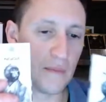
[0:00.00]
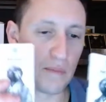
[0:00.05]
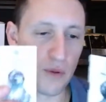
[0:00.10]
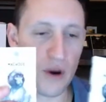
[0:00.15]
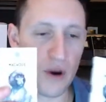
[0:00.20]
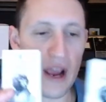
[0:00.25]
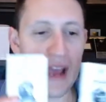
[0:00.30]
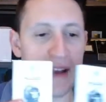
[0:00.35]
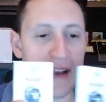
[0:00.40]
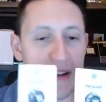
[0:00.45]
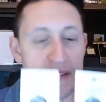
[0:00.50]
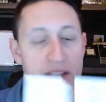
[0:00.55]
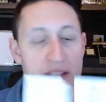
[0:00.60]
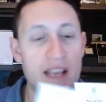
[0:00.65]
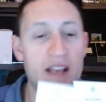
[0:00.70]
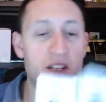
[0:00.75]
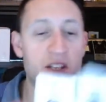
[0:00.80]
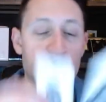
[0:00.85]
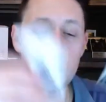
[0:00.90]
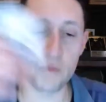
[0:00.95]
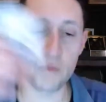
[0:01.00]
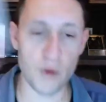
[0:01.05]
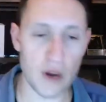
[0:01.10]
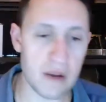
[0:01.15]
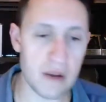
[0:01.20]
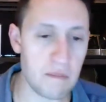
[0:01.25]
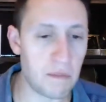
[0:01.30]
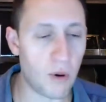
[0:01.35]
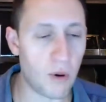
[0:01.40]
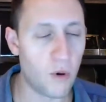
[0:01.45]
brand as like a
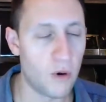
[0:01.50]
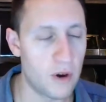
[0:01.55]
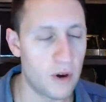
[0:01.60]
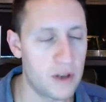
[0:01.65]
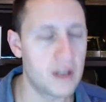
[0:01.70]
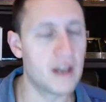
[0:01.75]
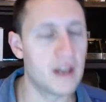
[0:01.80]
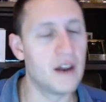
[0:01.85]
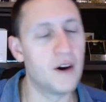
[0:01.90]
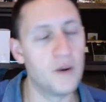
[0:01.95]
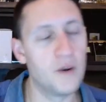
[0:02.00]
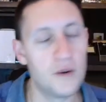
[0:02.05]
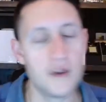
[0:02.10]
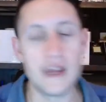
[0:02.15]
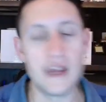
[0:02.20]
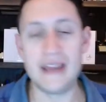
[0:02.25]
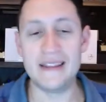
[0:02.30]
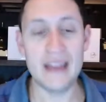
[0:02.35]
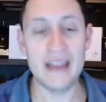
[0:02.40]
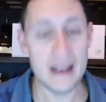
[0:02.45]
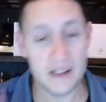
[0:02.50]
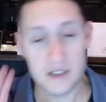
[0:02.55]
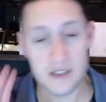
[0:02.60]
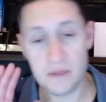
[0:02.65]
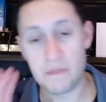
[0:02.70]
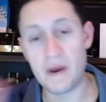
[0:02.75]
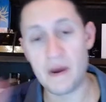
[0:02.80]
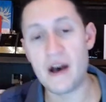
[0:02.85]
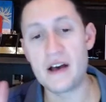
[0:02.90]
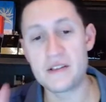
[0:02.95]
springboard, you know, and that is
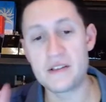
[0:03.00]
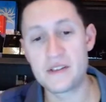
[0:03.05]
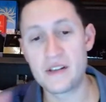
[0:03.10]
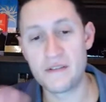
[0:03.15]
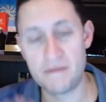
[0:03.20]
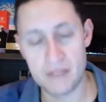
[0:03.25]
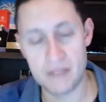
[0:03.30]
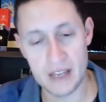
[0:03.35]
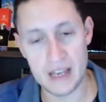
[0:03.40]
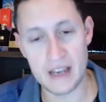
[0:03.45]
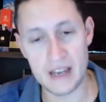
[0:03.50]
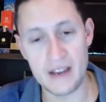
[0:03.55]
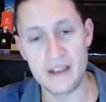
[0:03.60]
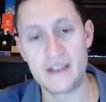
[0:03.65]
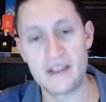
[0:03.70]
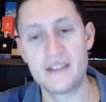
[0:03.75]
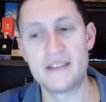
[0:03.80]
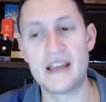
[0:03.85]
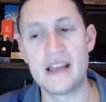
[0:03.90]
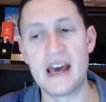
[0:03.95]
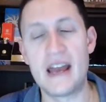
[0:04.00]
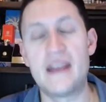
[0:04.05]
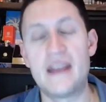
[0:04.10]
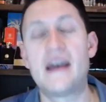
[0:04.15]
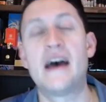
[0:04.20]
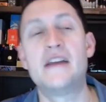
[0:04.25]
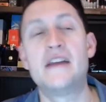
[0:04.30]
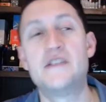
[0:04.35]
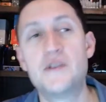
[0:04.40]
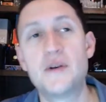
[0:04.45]
a positive thing that
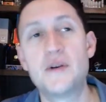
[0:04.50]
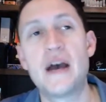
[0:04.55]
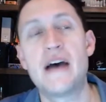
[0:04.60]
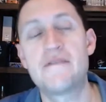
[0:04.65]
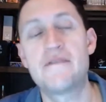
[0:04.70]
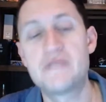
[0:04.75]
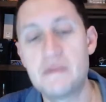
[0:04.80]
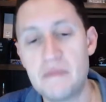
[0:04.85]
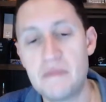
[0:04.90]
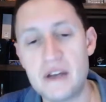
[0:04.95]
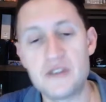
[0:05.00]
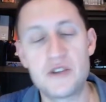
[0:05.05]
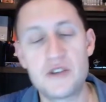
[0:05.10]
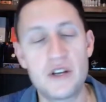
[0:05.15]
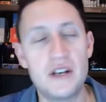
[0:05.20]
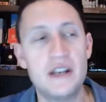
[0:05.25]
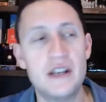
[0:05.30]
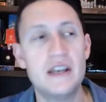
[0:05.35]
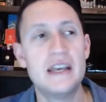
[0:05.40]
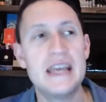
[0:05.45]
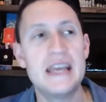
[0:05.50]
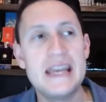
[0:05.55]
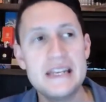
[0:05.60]
I do have to mention.